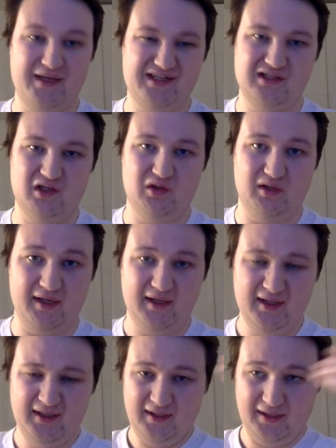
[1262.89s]
slowly.
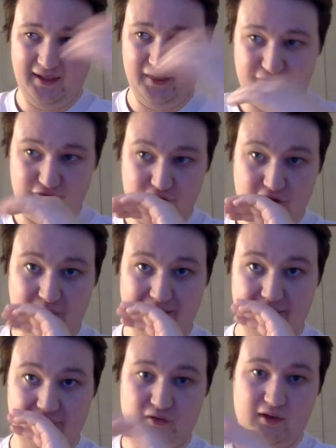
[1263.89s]
They took away
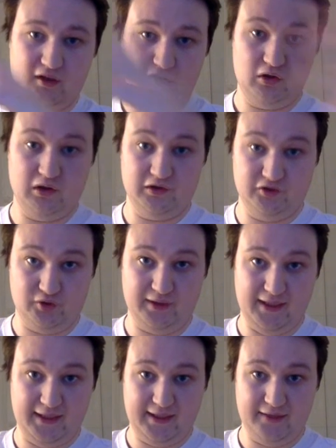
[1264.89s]
the Vitola called Don
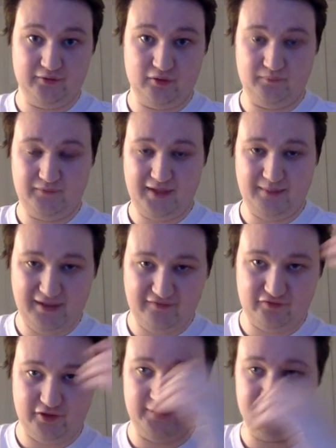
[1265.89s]
Alejandro, named
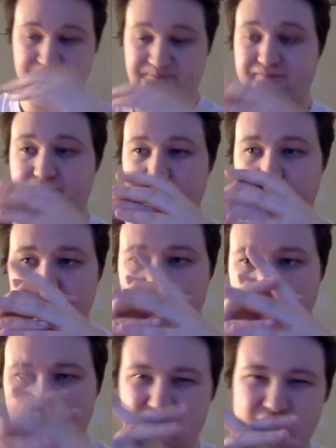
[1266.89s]
after him,
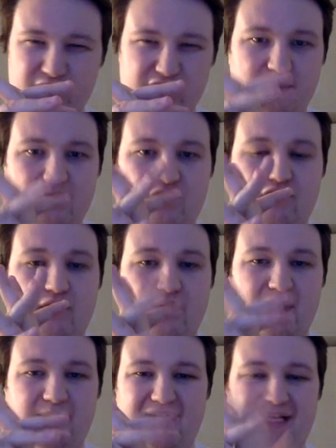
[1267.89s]
which was a double
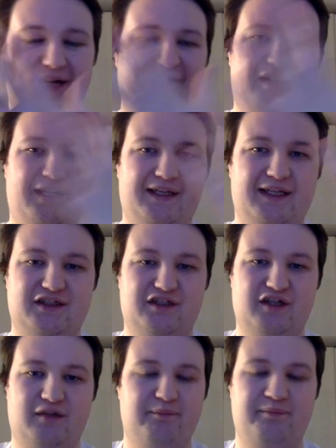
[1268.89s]
Corona, and I feel like that's
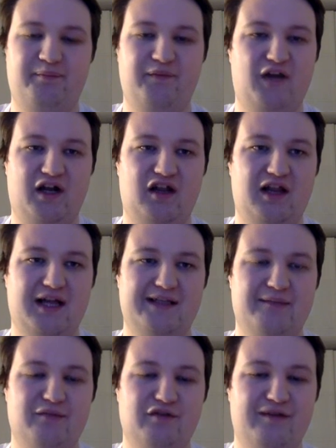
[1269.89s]
just not a
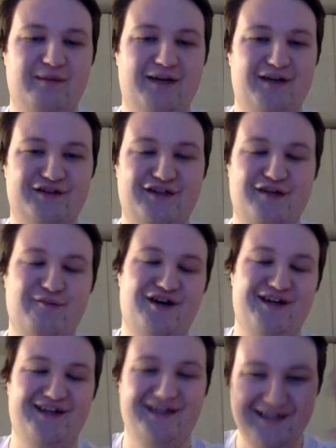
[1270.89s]
classy move. Habanos, come
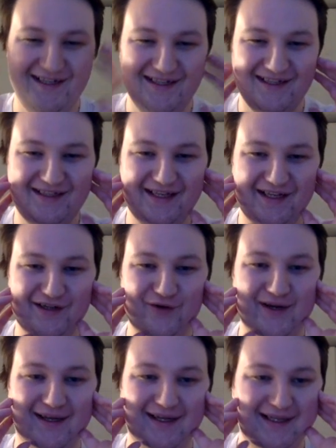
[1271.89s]
on, taking
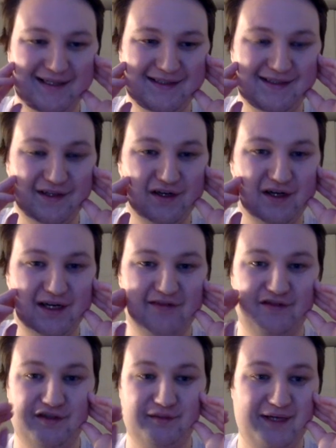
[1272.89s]
away his cigar
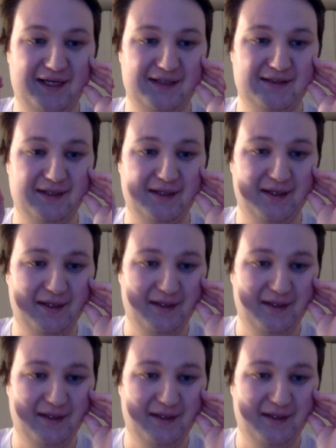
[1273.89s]
after his passing,